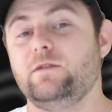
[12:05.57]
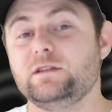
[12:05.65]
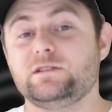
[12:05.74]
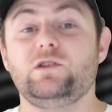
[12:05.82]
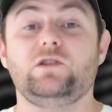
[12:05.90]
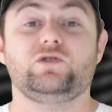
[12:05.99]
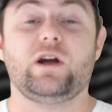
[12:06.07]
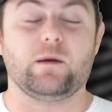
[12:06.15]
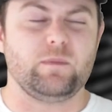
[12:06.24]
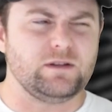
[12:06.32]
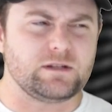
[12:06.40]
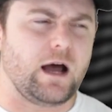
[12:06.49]
this to the
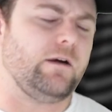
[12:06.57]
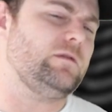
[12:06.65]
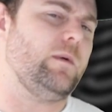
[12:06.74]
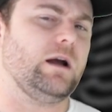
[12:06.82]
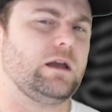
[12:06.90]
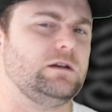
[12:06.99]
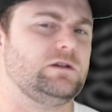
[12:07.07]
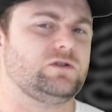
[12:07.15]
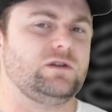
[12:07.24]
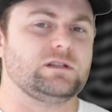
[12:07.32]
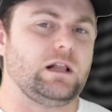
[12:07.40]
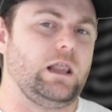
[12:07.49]
track because Aftermarket
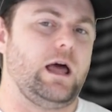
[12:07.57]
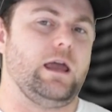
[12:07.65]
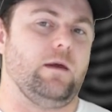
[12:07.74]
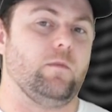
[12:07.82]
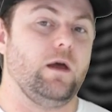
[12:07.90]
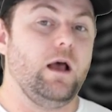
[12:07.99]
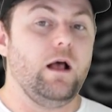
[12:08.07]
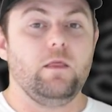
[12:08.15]
Industries claim